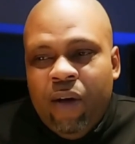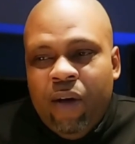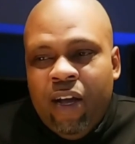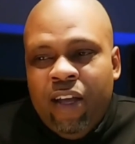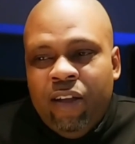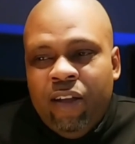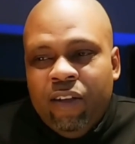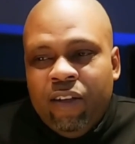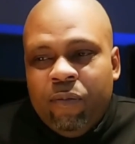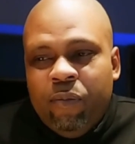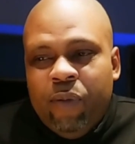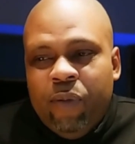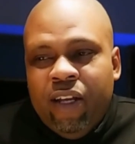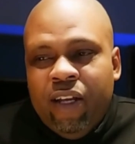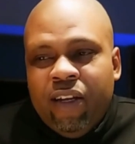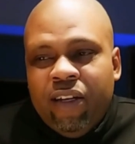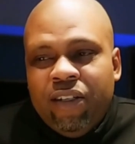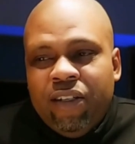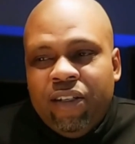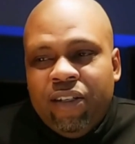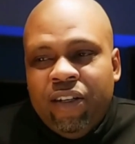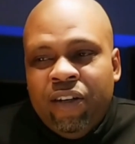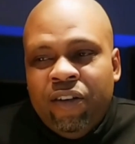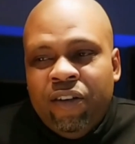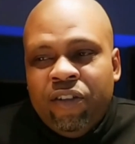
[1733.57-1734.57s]
be
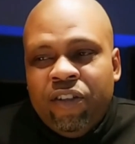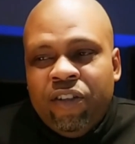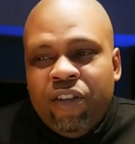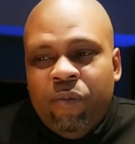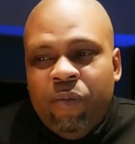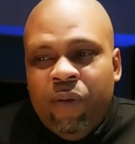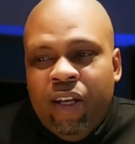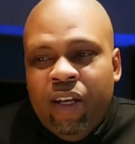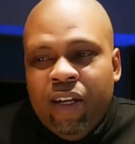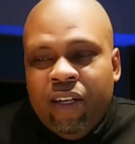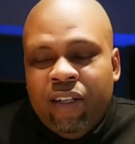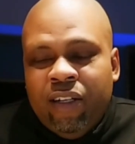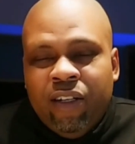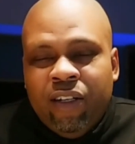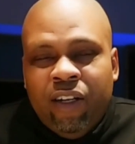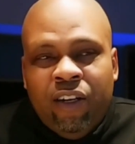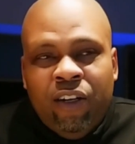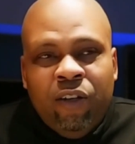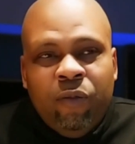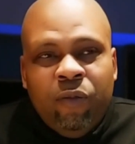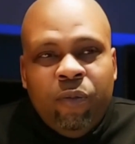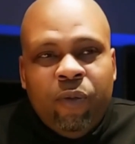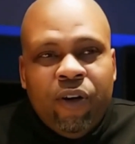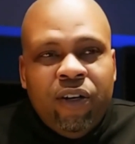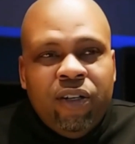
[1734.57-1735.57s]
considered to be a dull
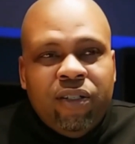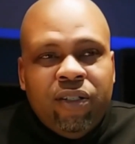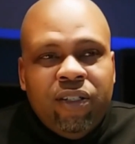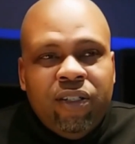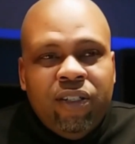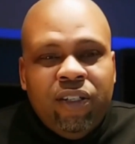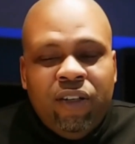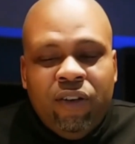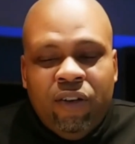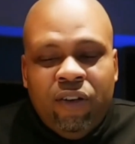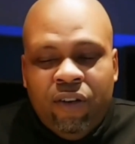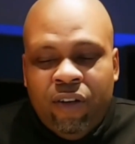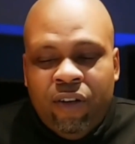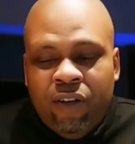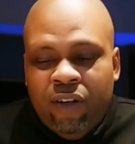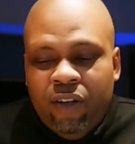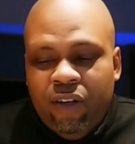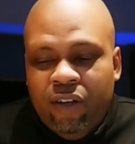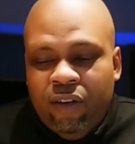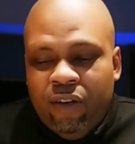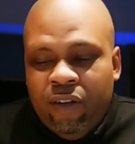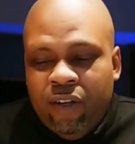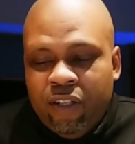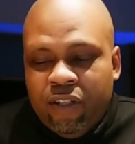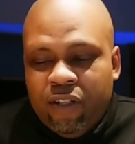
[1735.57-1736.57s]
person
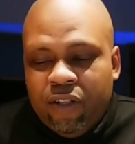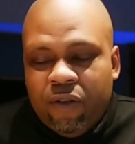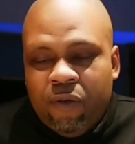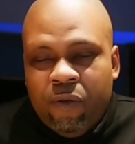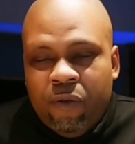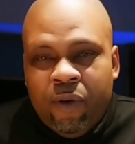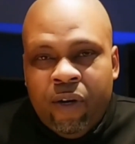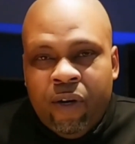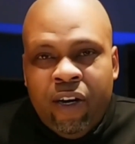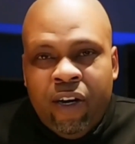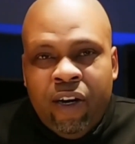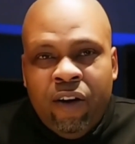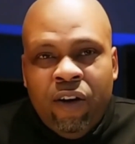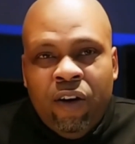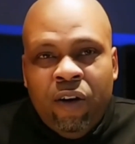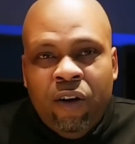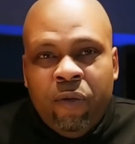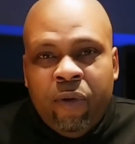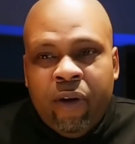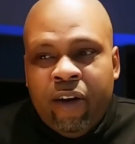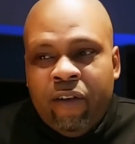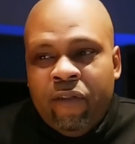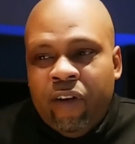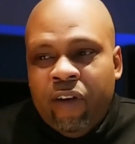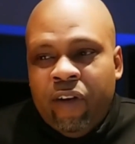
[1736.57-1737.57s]
or a square or
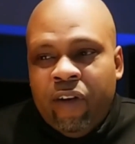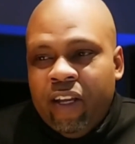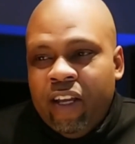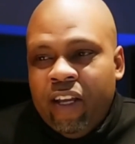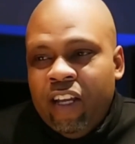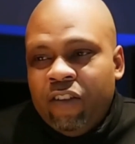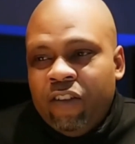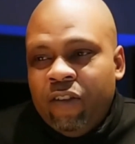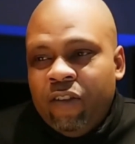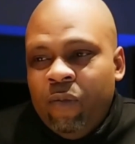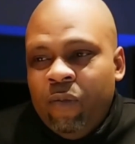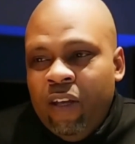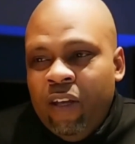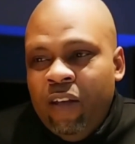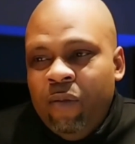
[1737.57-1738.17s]
whatever the case may be.